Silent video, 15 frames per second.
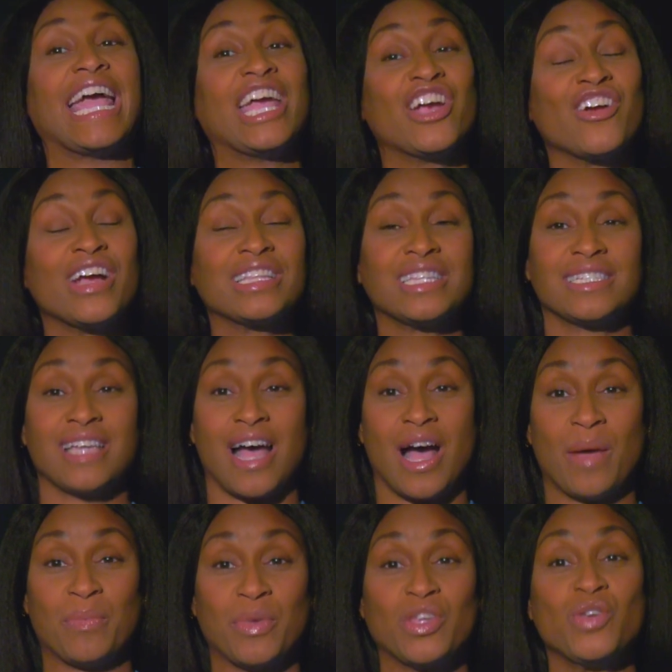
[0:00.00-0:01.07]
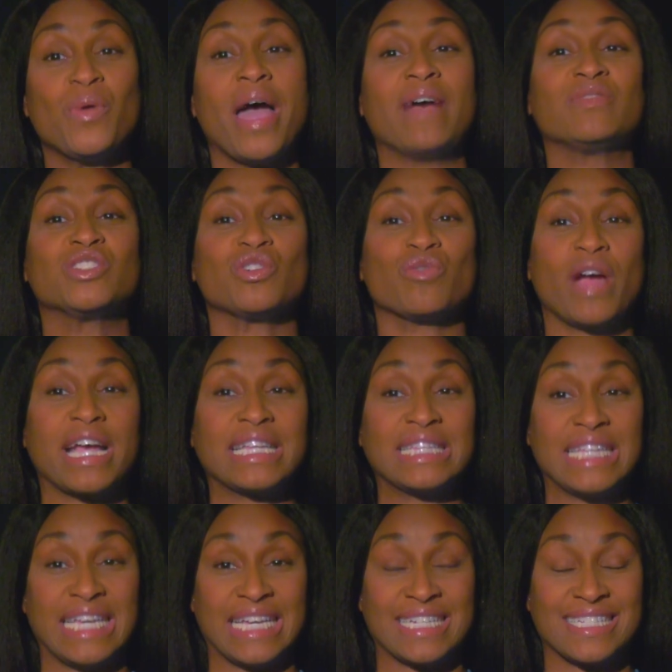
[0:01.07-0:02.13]
Here at the top, you have direct
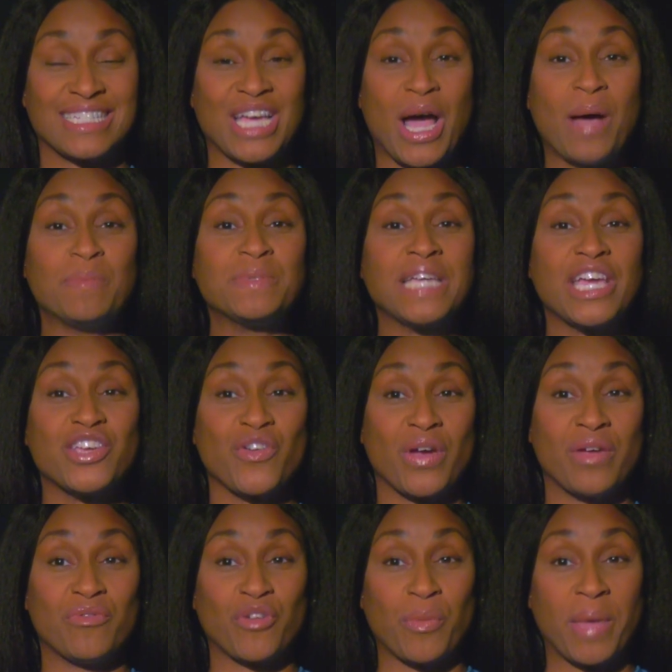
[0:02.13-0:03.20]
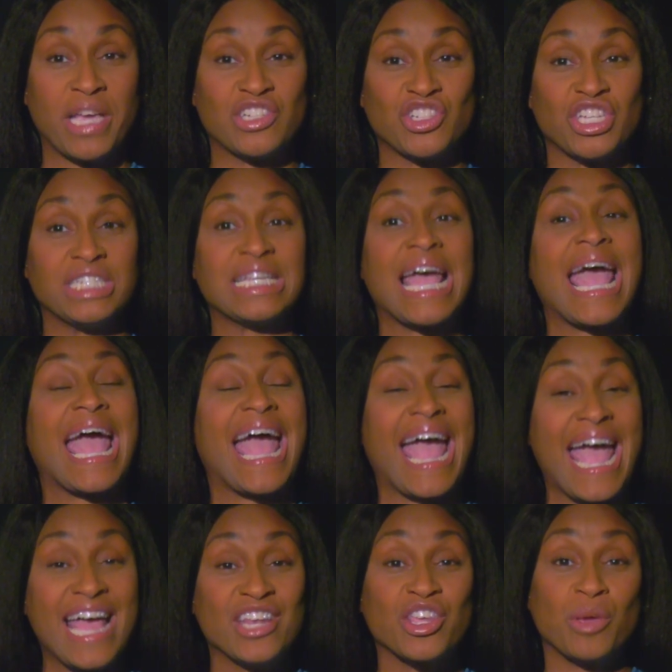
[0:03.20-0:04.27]
links to update your information
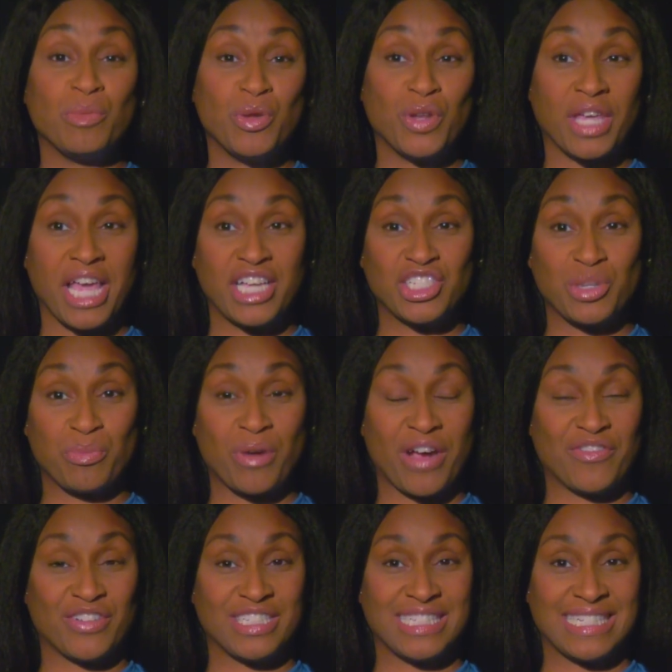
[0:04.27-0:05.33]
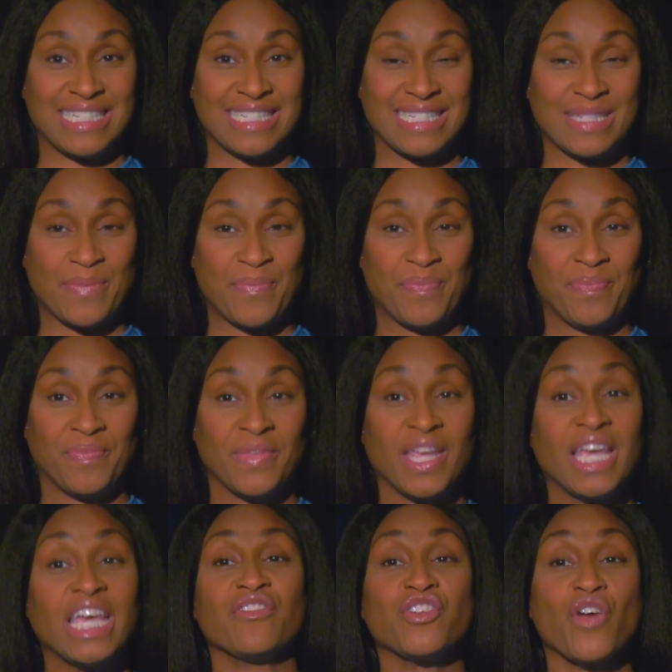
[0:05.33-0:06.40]
and communication preferences.
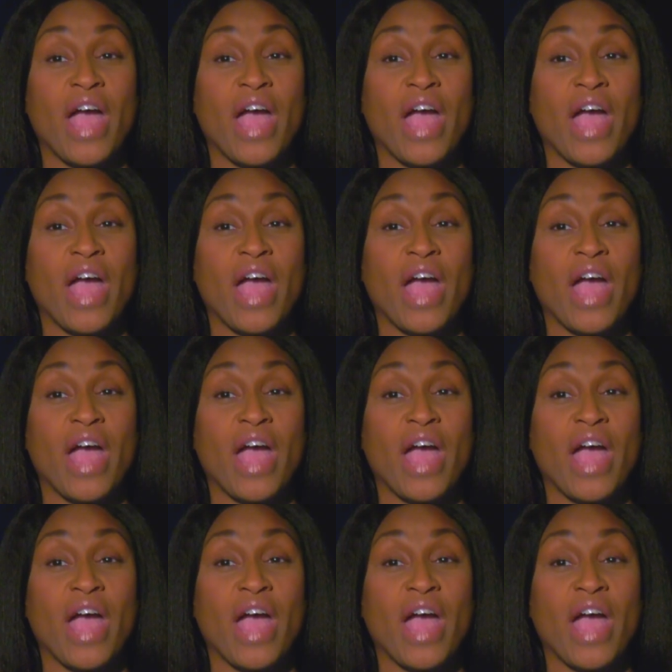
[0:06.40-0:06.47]
If